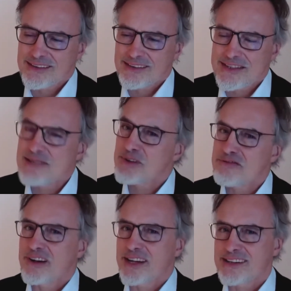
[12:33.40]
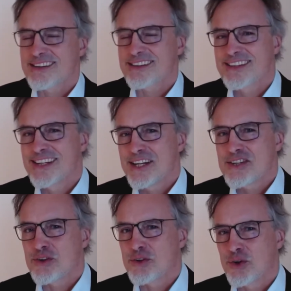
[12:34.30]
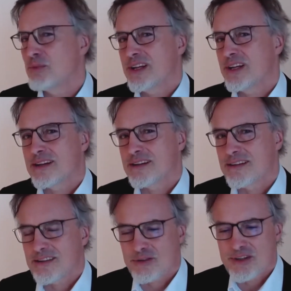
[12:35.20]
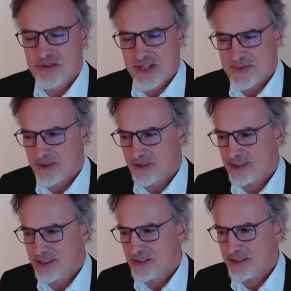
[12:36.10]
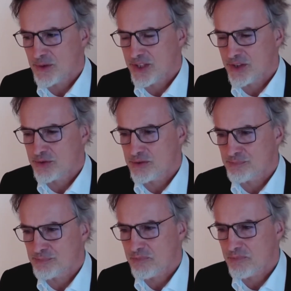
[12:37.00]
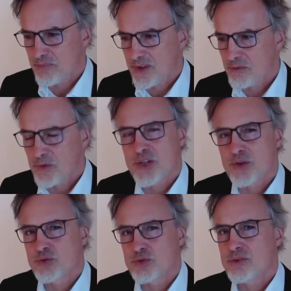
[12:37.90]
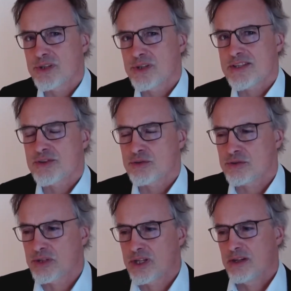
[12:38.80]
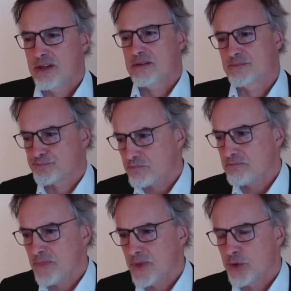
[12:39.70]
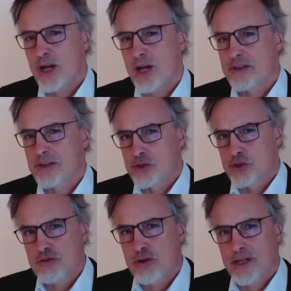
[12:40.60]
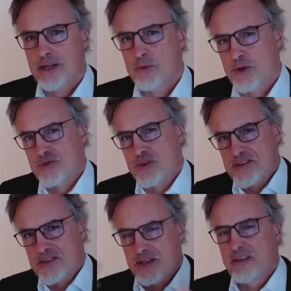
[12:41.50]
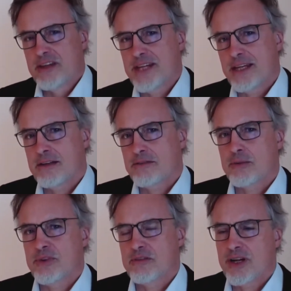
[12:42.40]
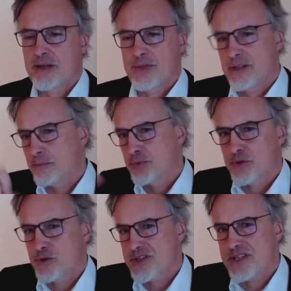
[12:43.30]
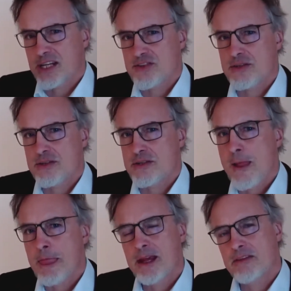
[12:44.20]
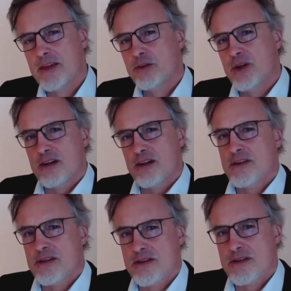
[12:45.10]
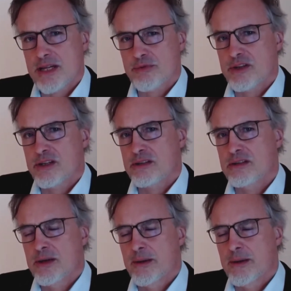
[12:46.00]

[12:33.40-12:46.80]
simplifying it. So normally in reinforcement learning, what you do is you have a controller which gets in the data from the environment and produces actions, and then you have a separate